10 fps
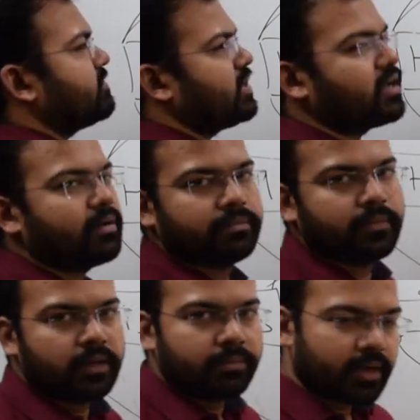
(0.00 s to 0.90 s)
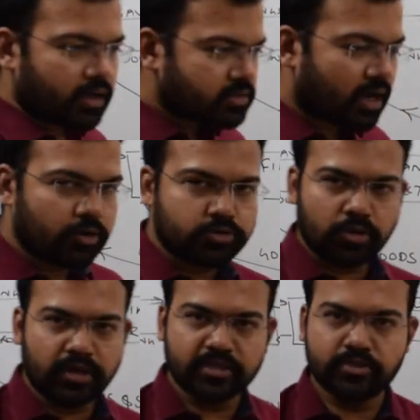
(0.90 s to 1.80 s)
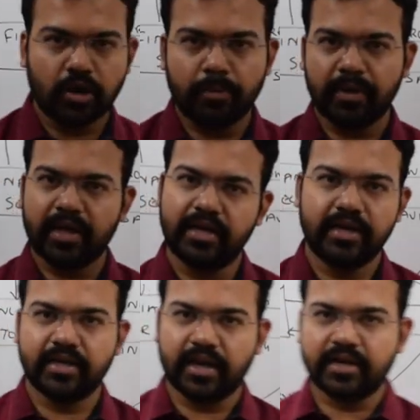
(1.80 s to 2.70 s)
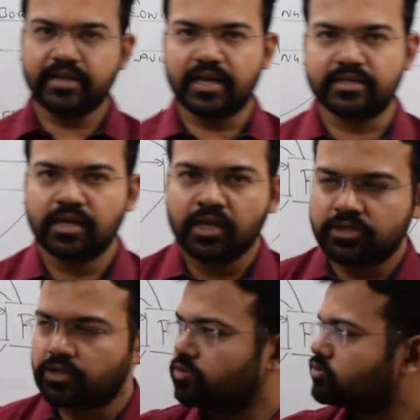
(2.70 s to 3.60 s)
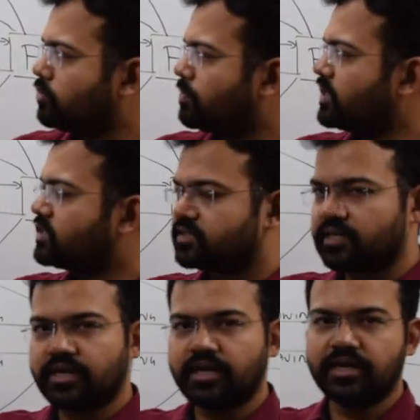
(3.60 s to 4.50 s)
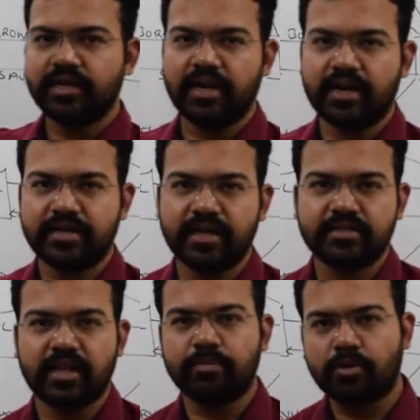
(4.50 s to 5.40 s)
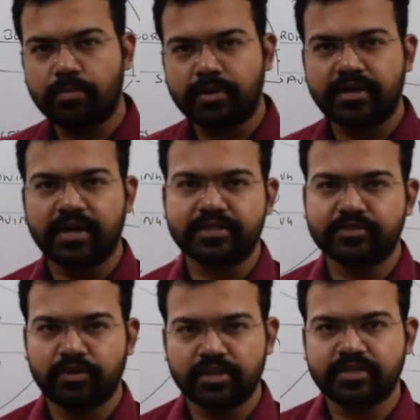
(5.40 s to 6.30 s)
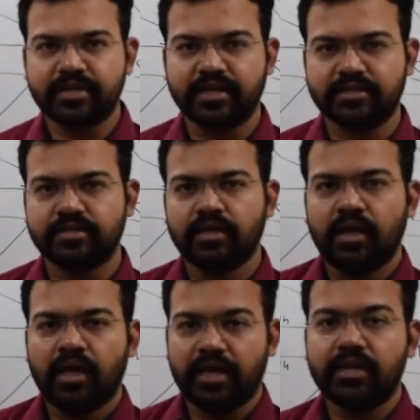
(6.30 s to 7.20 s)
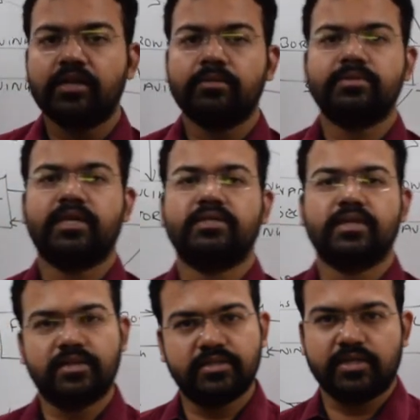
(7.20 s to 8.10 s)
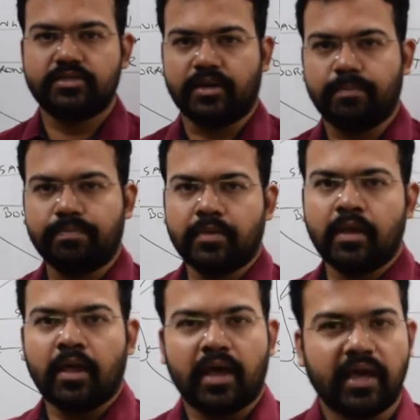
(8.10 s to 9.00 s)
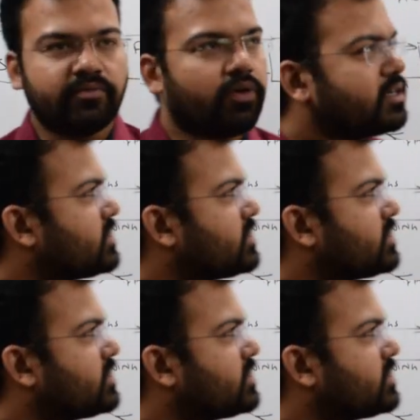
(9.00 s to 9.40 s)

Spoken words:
will come because household does not pay any indirect tax. So household pays generally direct tax like property tax, wealth tax, income tax, etc. And what